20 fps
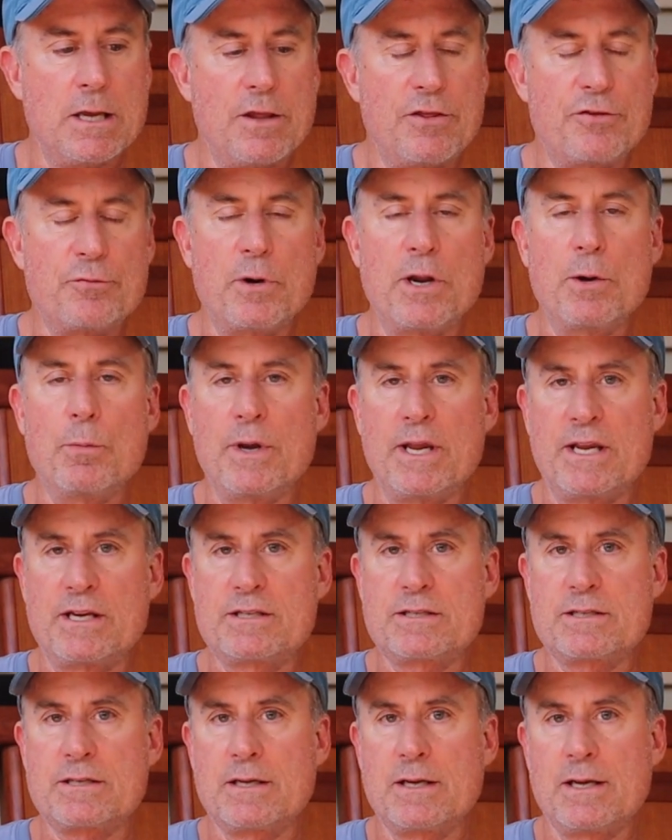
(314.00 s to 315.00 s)
3
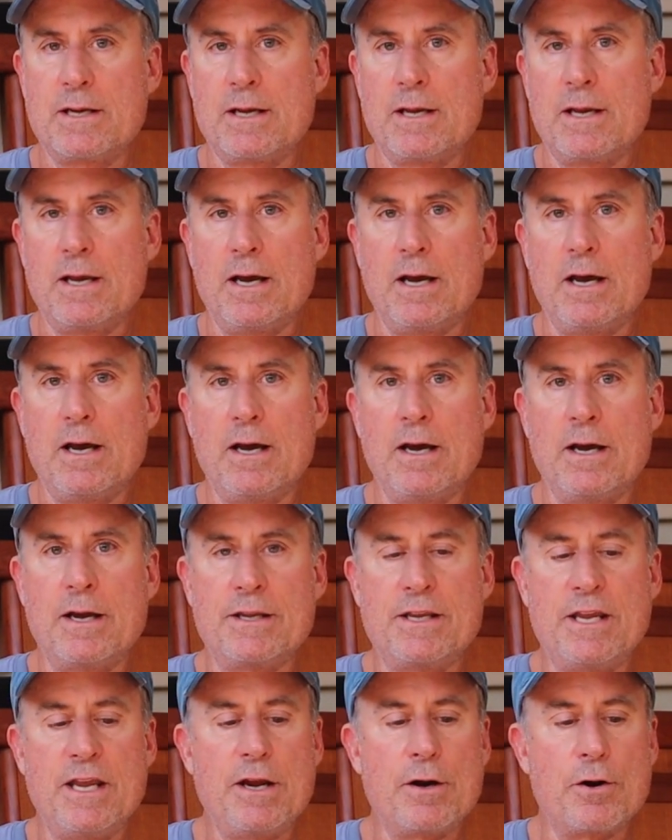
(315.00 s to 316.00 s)
weeks a
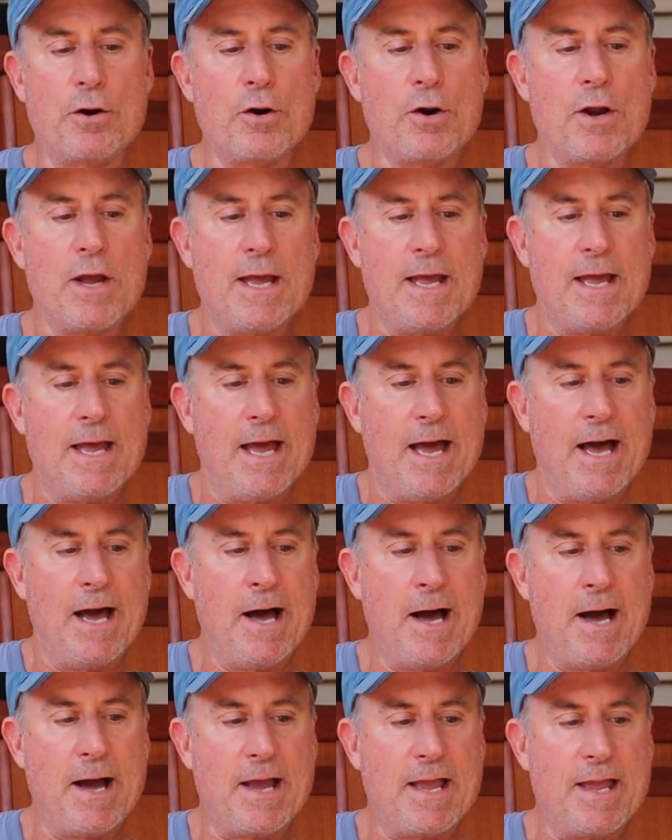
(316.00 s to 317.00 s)
year,
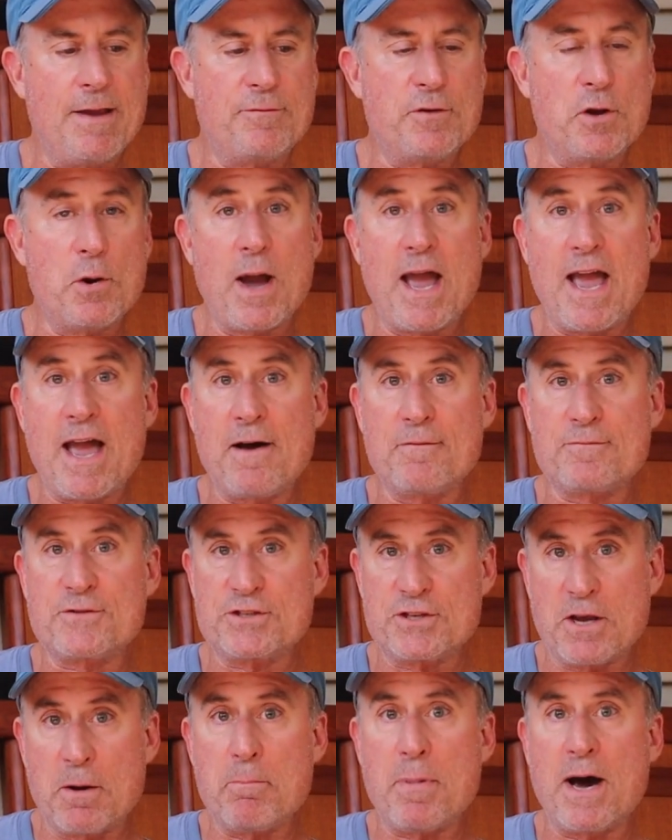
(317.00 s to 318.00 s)
if you have
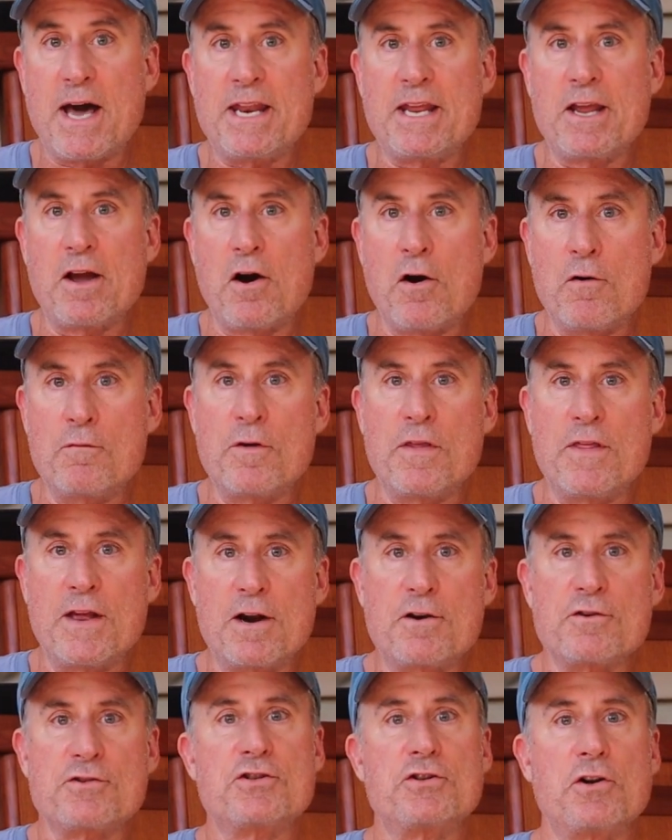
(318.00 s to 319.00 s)
somebody over
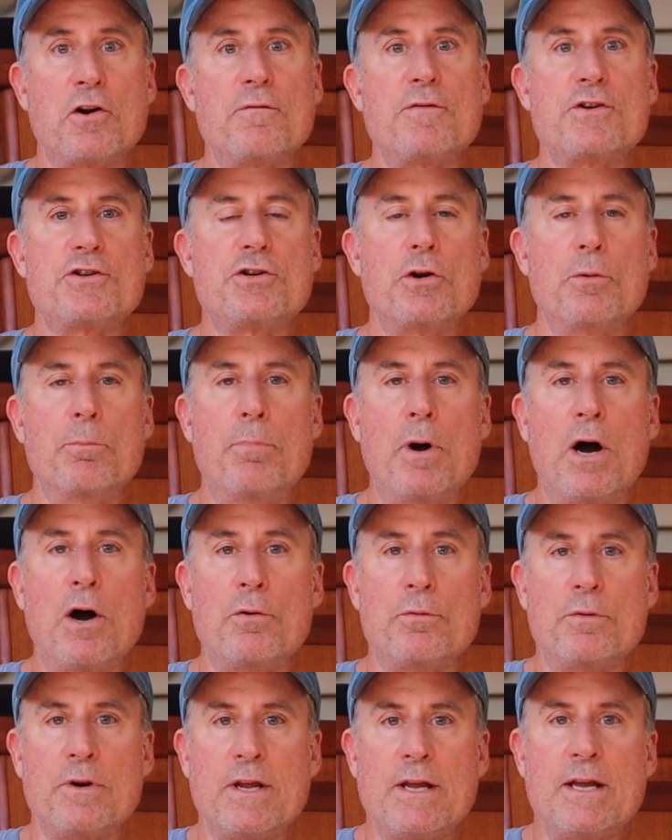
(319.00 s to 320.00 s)
there service your
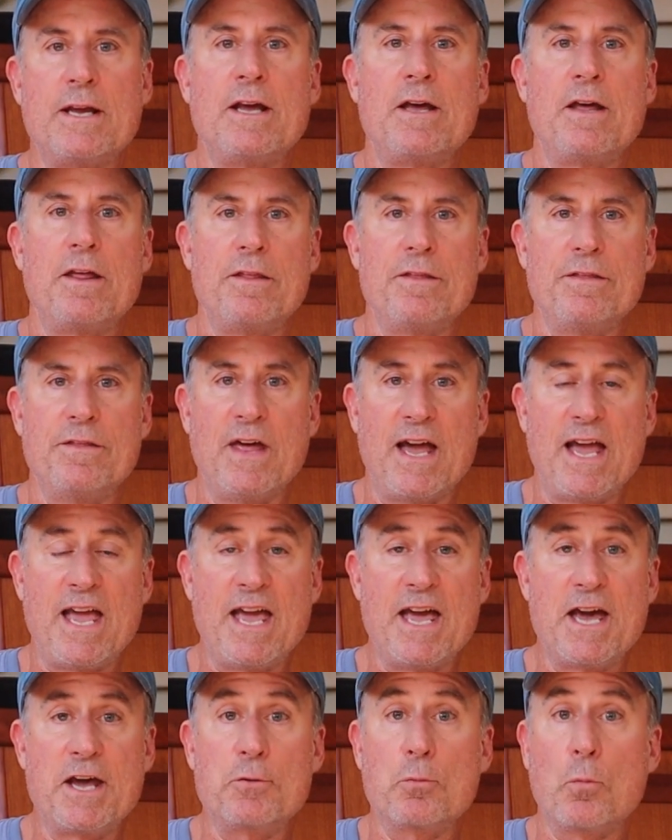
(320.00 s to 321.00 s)
boat, the
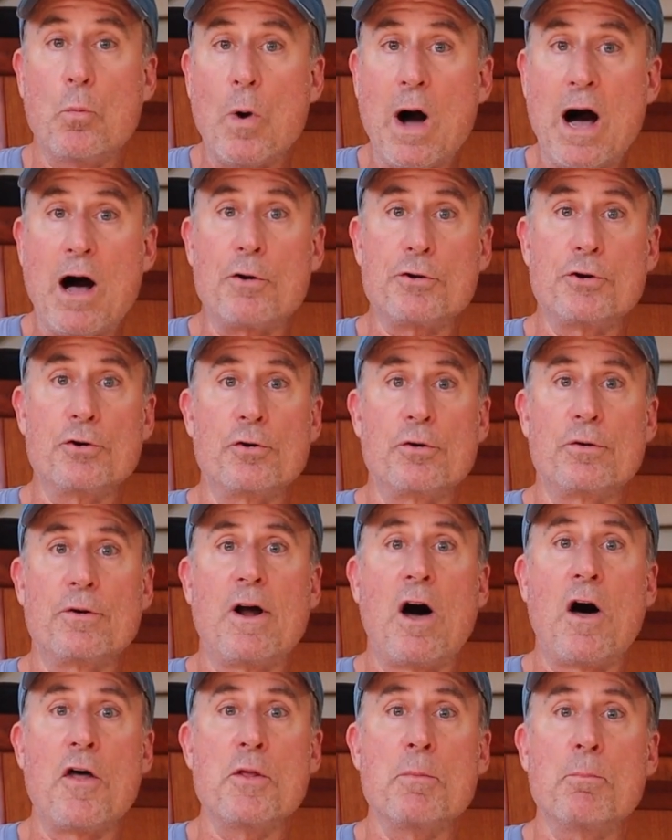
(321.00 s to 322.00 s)
head, while
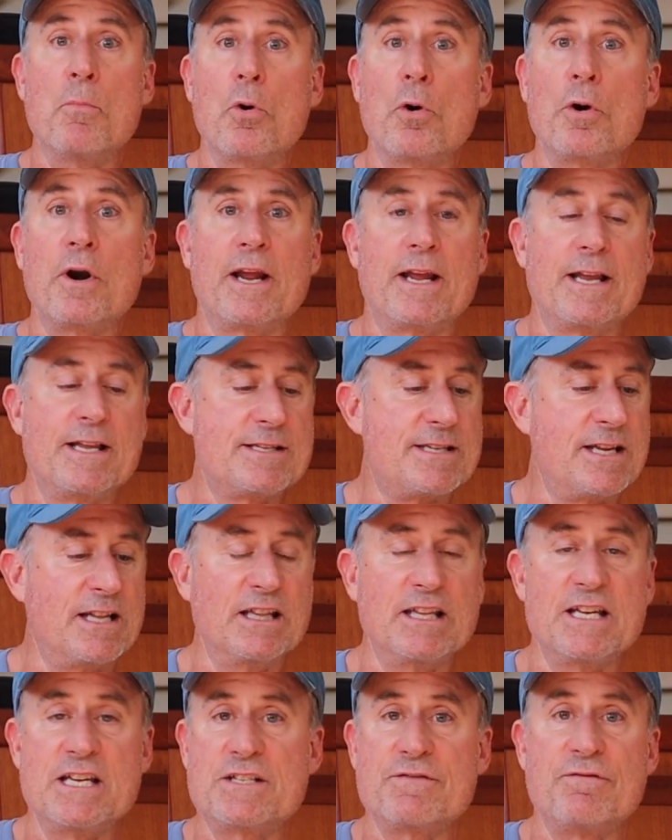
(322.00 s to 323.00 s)
you're on the mooring, it's
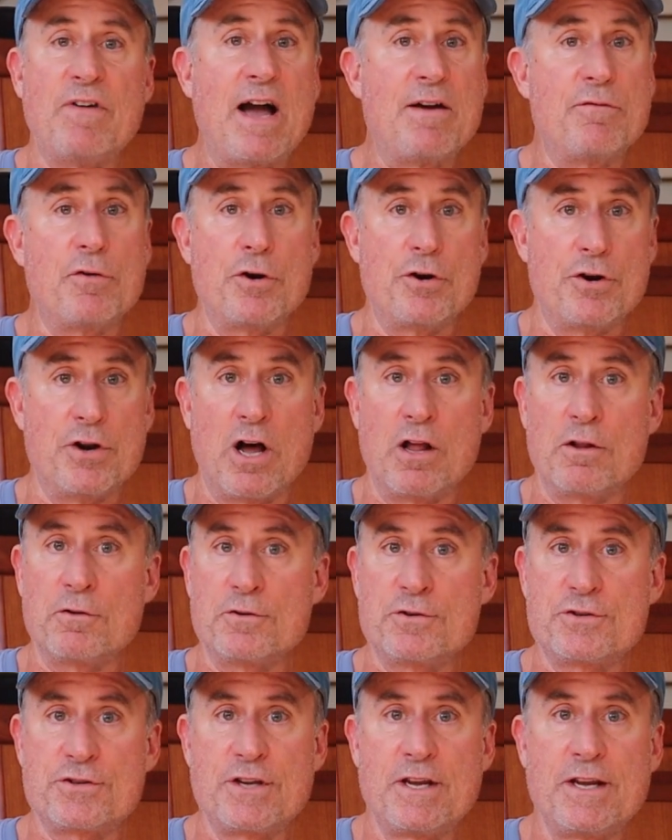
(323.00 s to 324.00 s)
at least
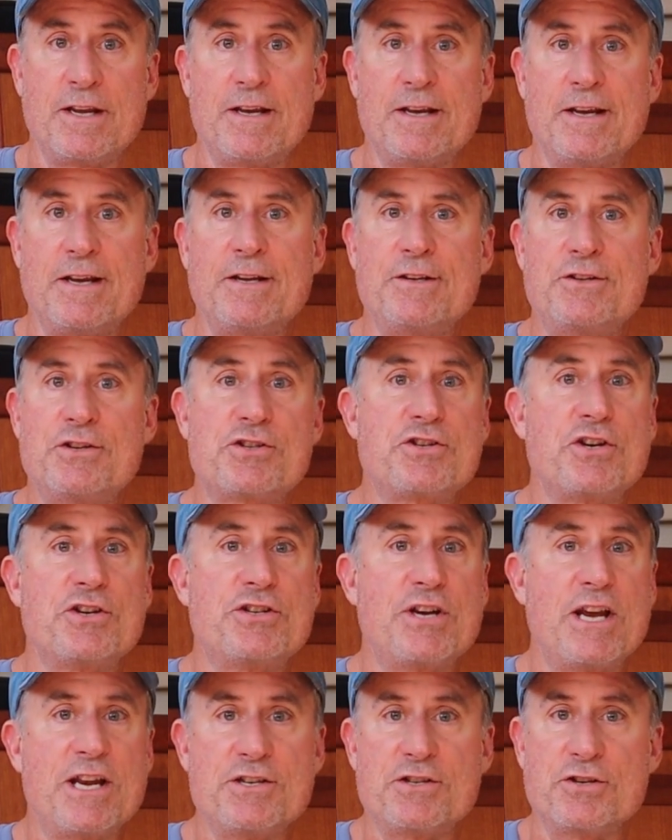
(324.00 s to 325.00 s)
$500 just to
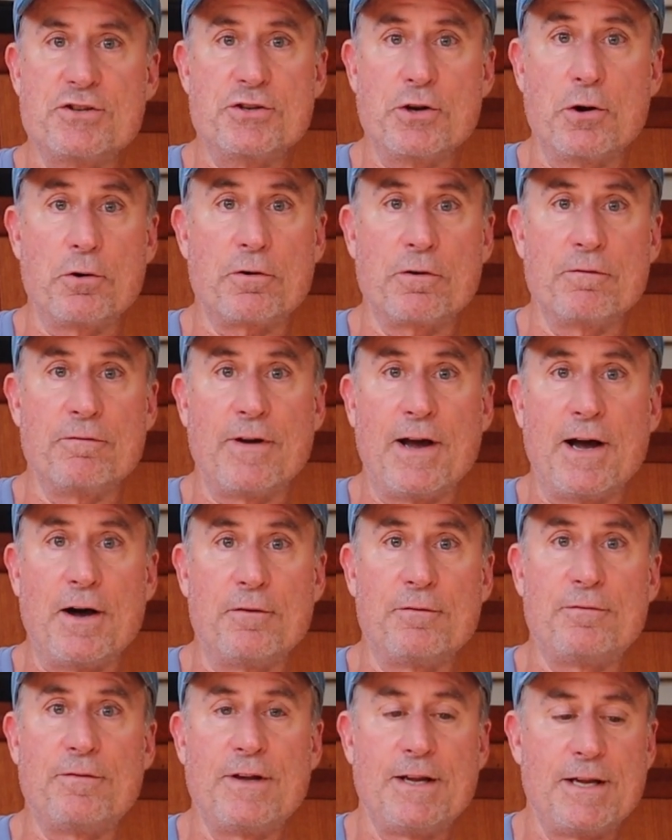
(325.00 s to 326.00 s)
change a joker
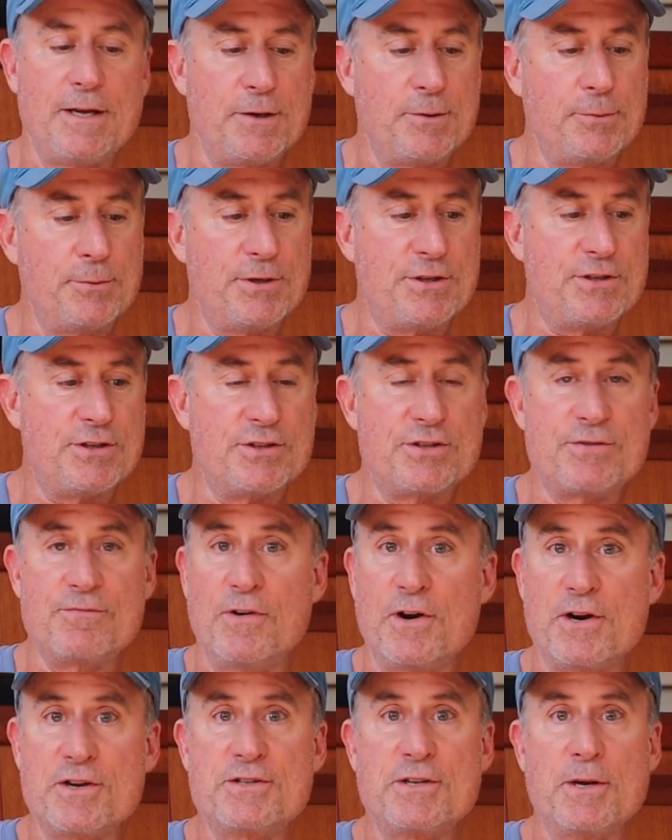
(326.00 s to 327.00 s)
valve, which is
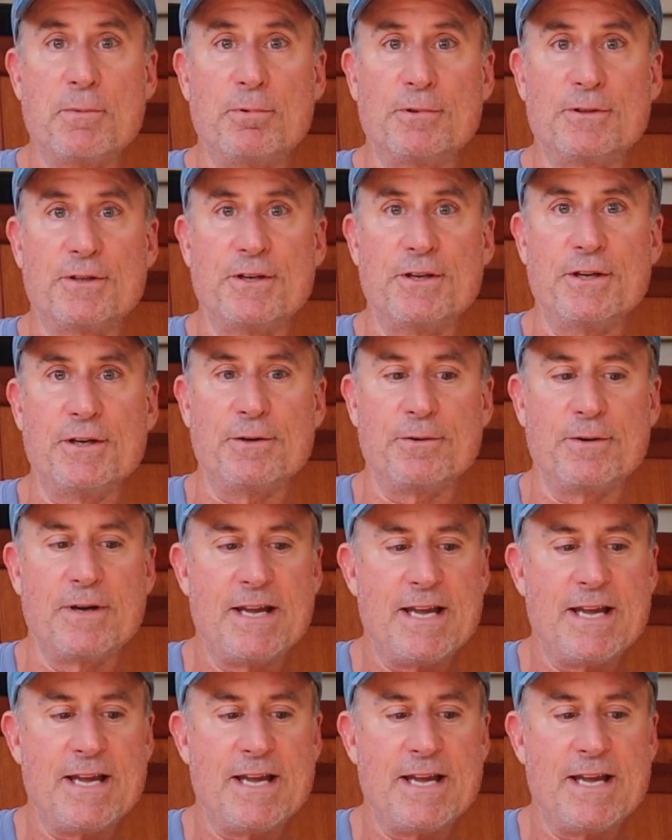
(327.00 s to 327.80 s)
very simple to do.